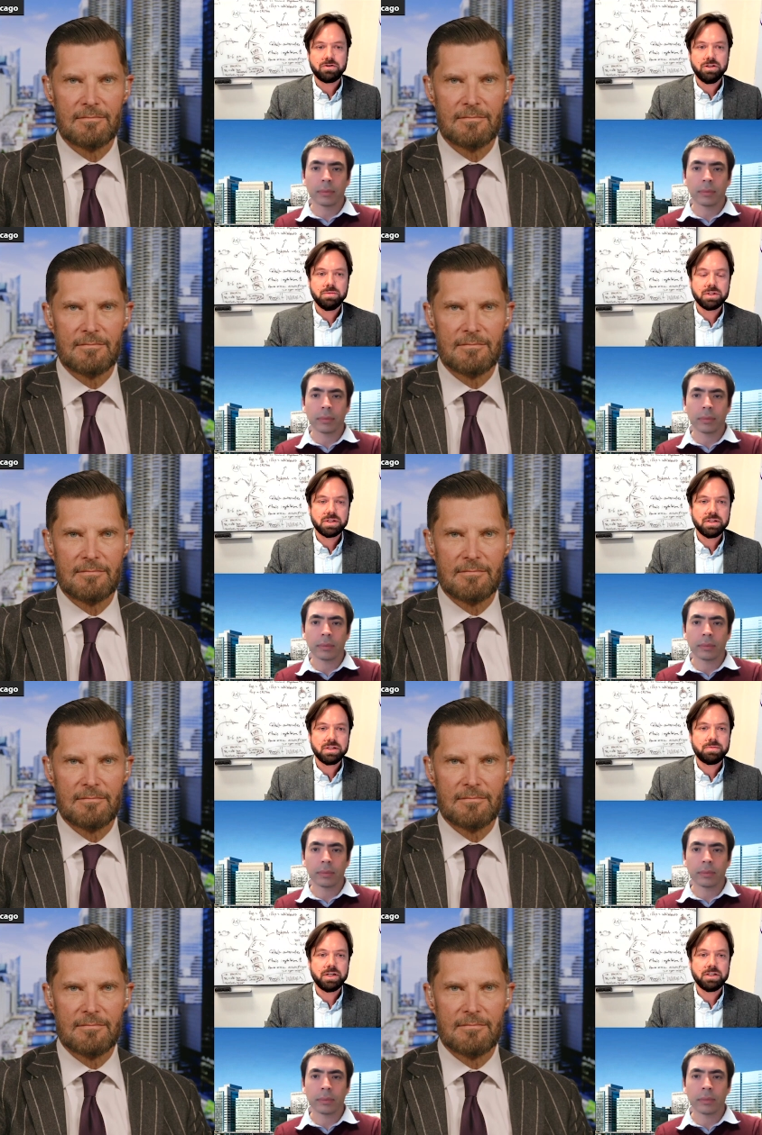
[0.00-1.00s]
Speaker 1: treatments that
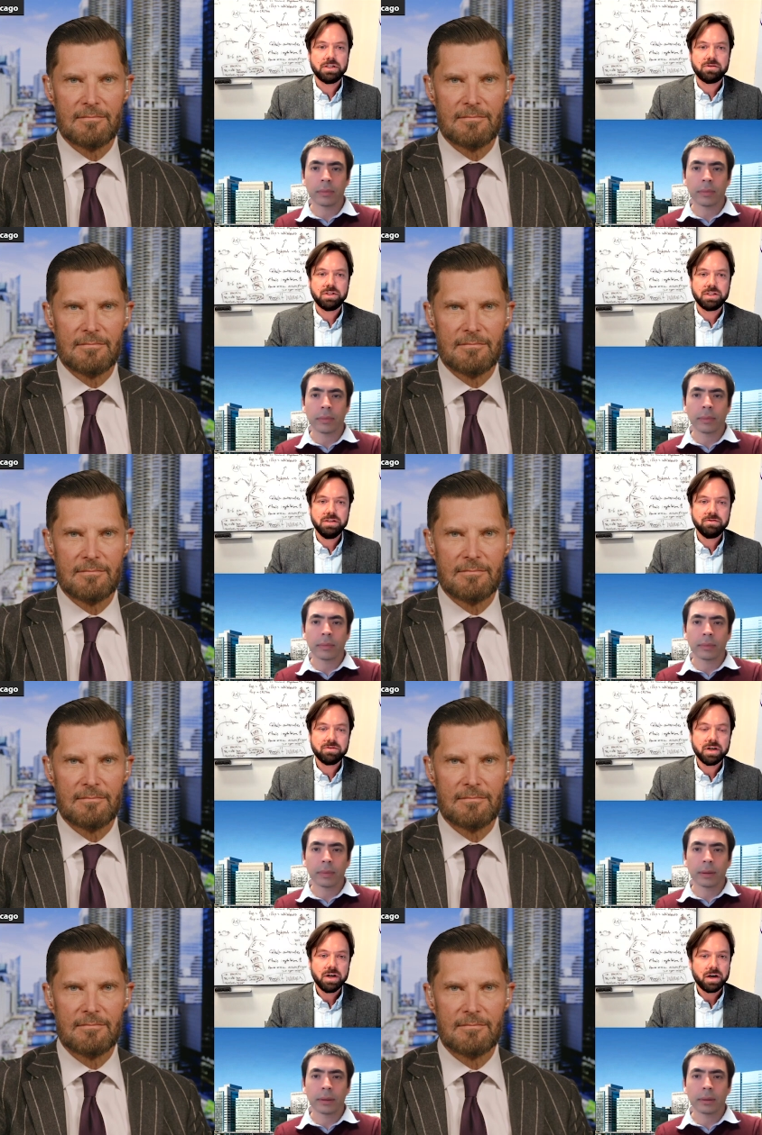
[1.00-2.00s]
these patients
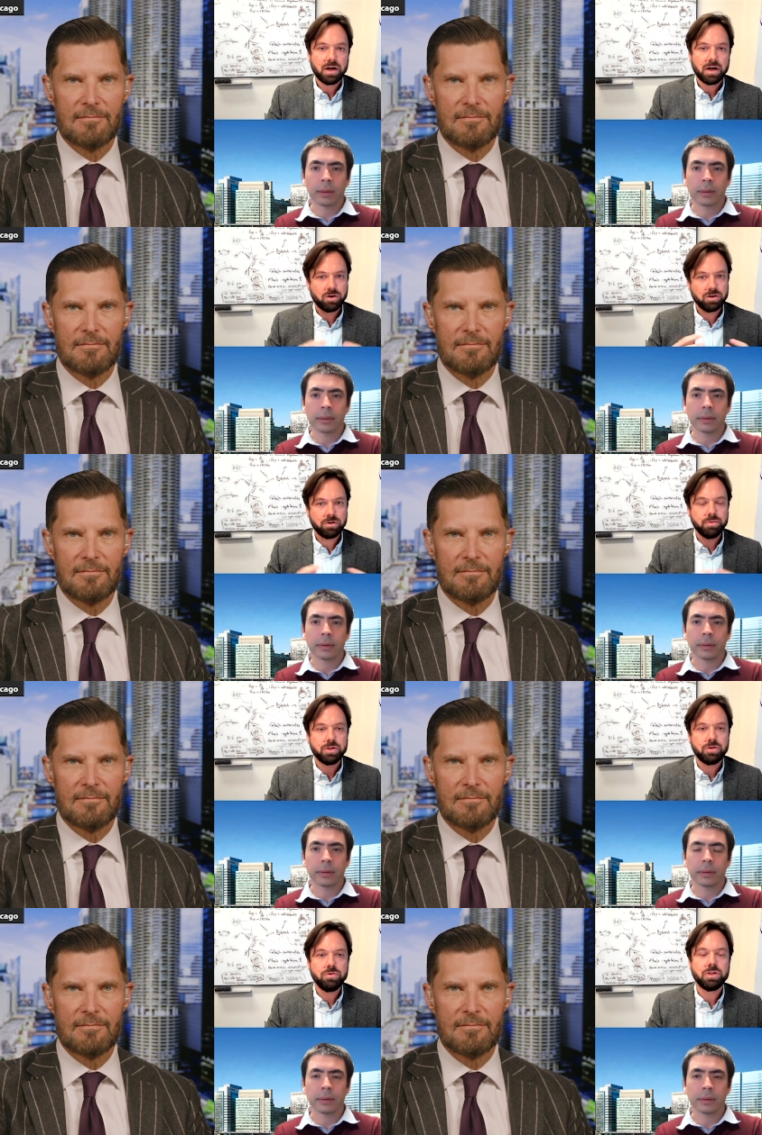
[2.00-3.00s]
received
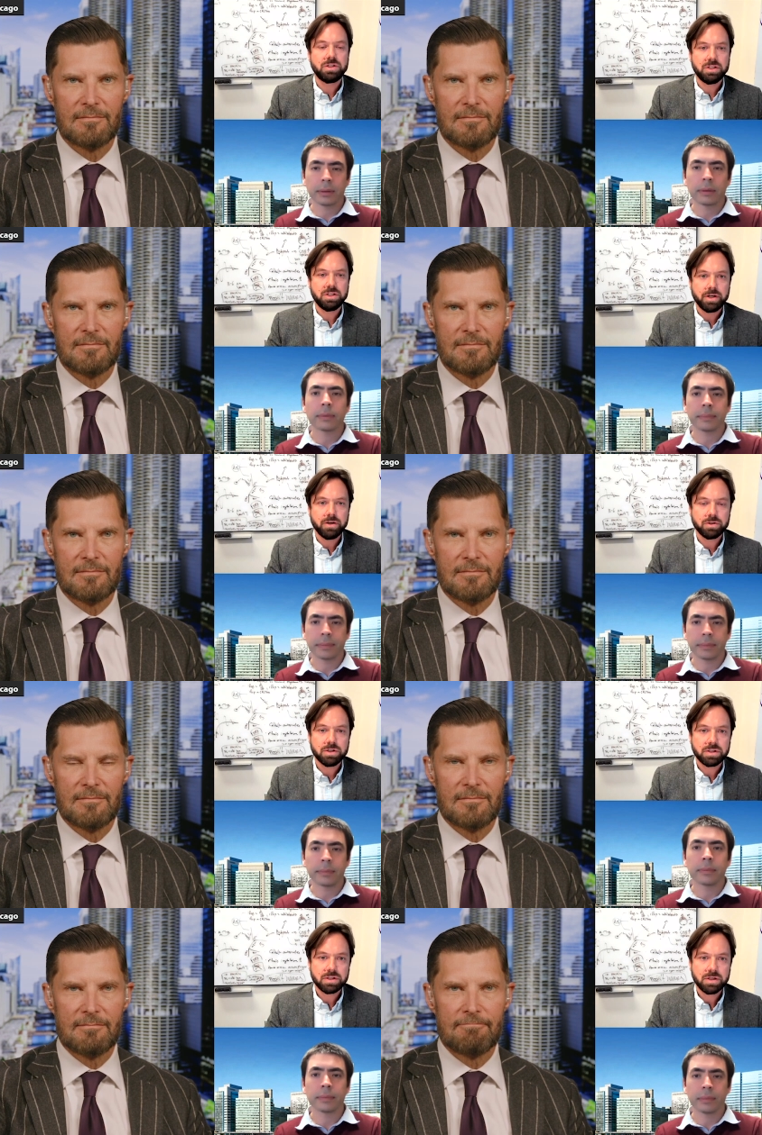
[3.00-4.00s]
contribute to this
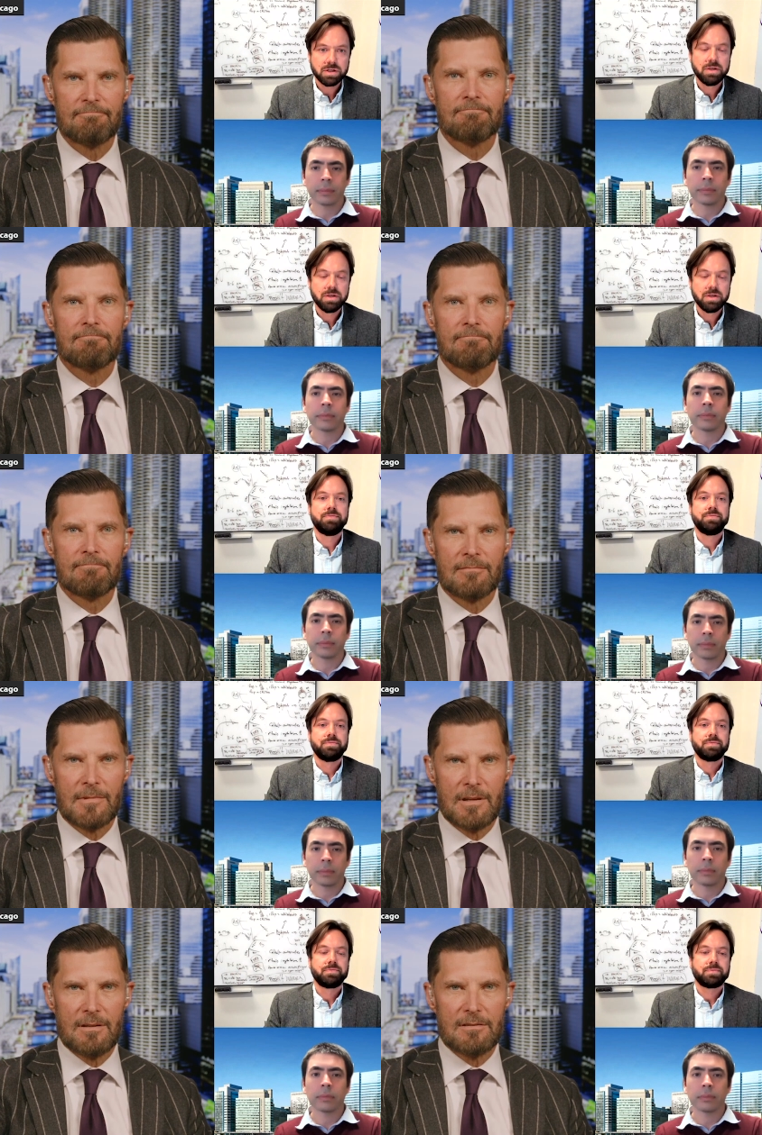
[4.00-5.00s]
dysbiosis.
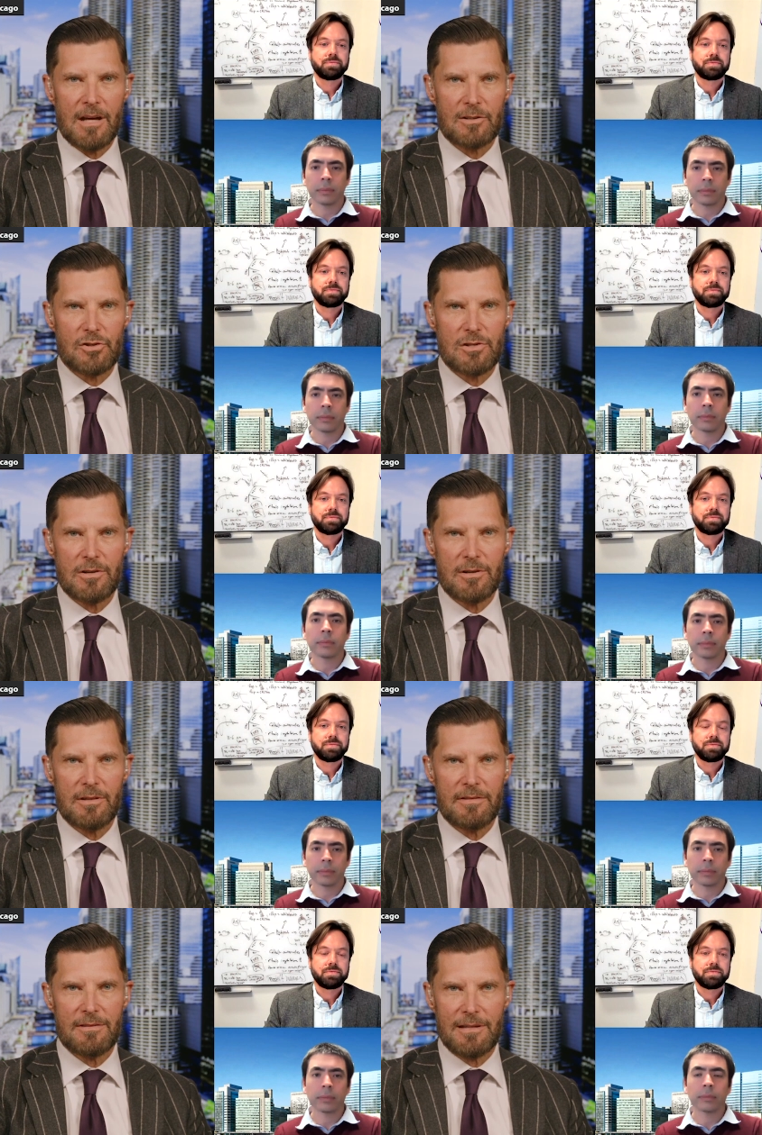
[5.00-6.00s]
Speaker 2: Dr. Schluter,
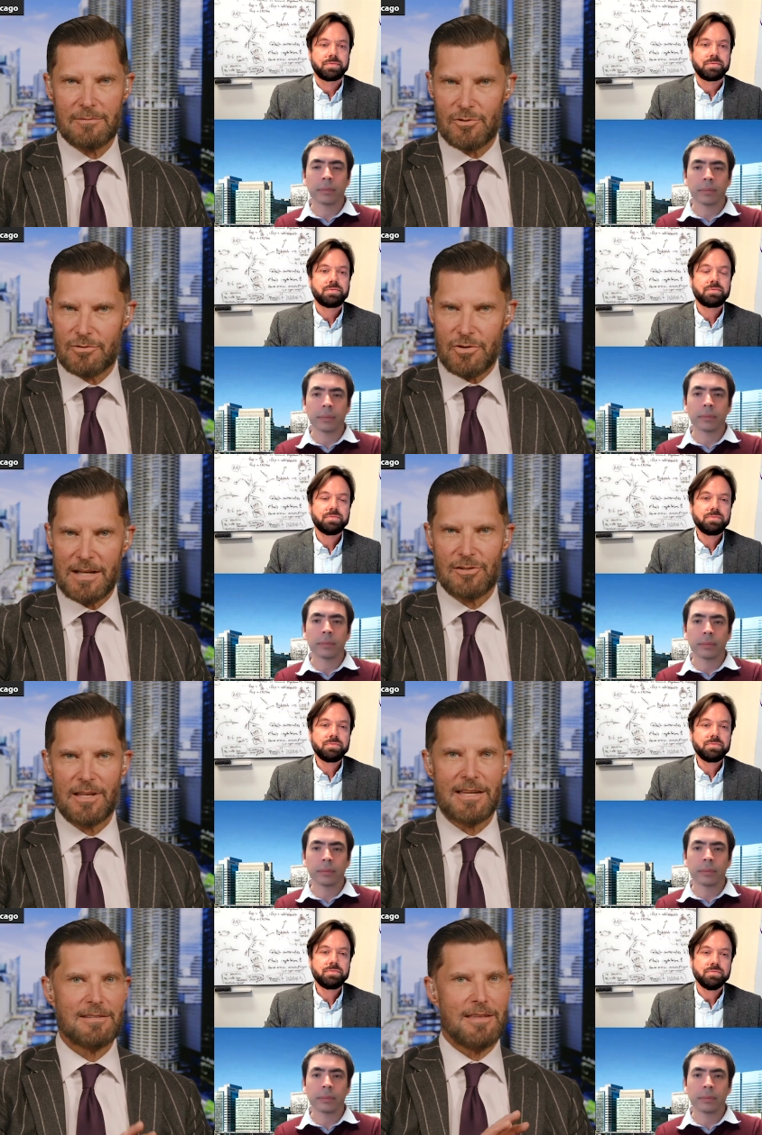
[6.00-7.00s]
uh,
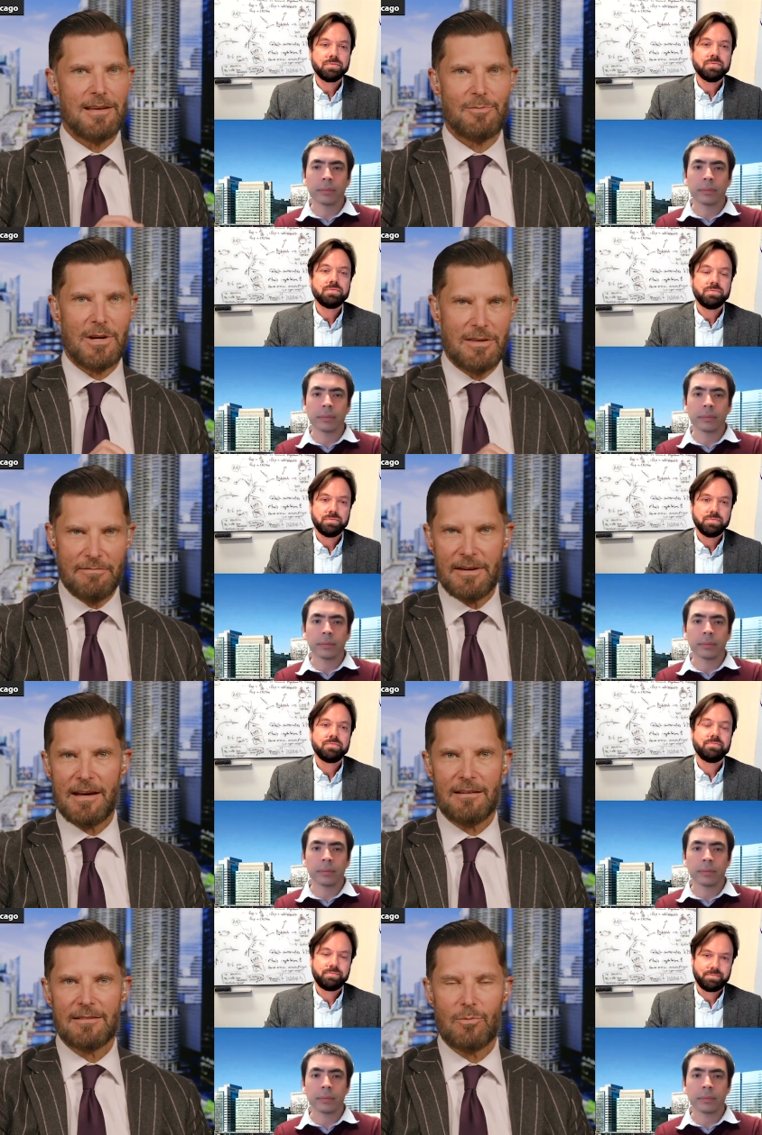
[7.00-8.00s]
translate then what you
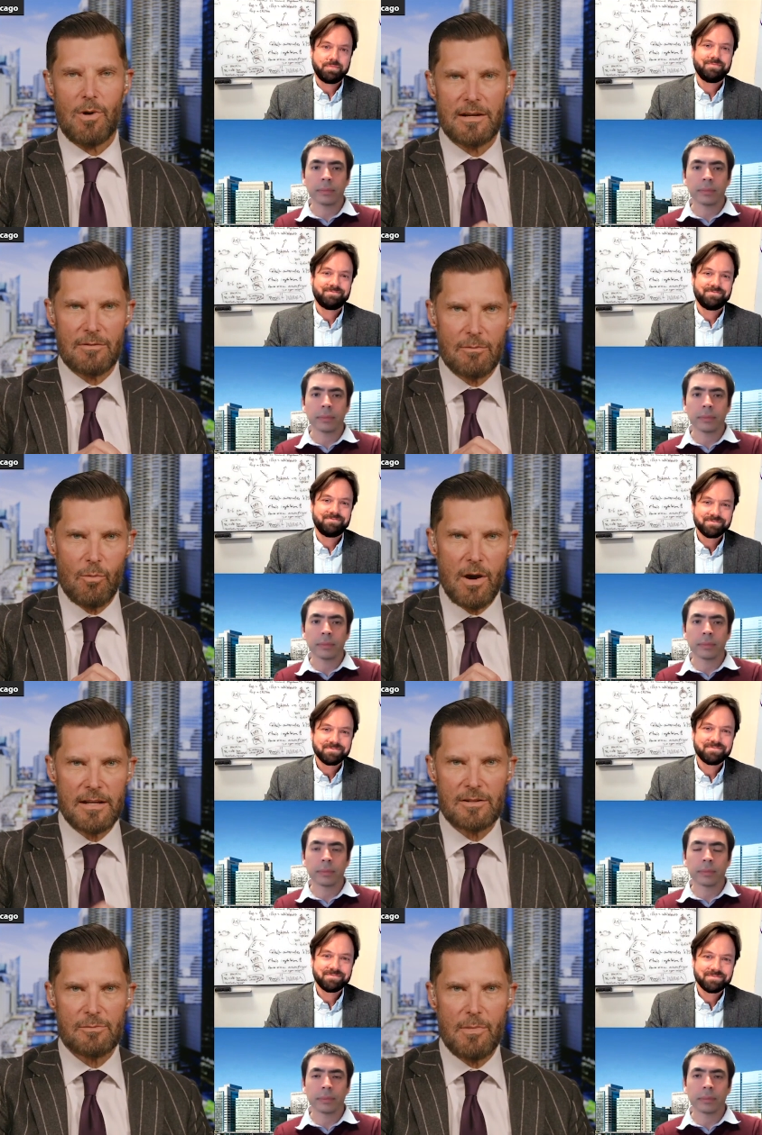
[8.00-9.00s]
found. What, what
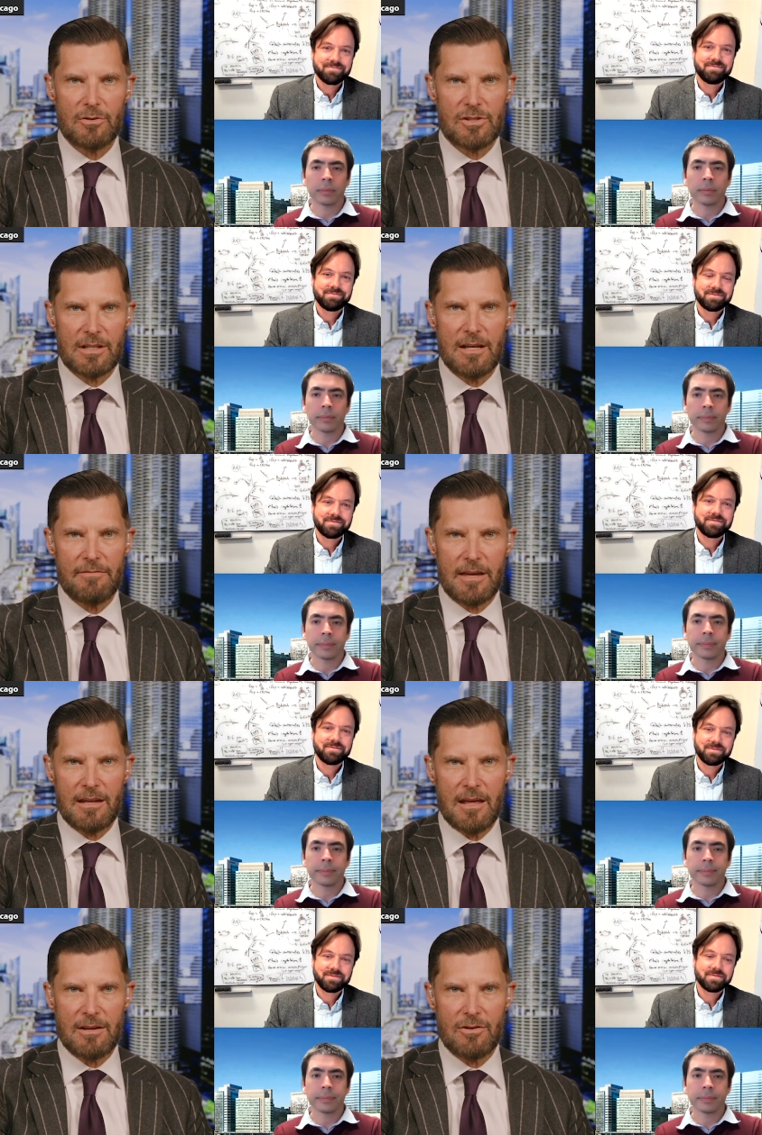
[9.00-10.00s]
is most significant in